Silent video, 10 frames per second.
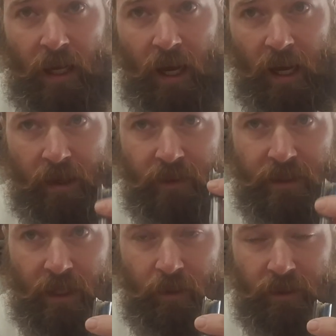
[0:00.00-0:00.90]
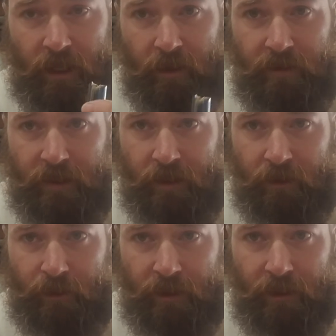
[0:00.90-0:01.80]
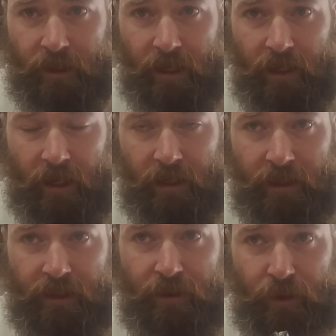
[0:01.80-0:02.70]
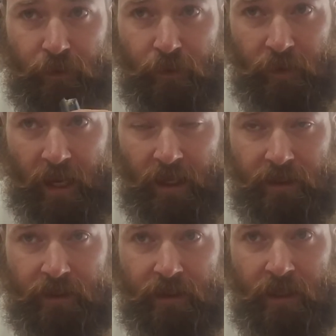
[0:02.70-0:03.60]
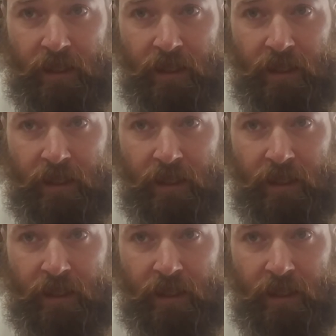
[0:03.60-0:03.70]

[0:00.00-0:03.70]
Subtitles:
I have a tabletop sitting over there that I need to flatten.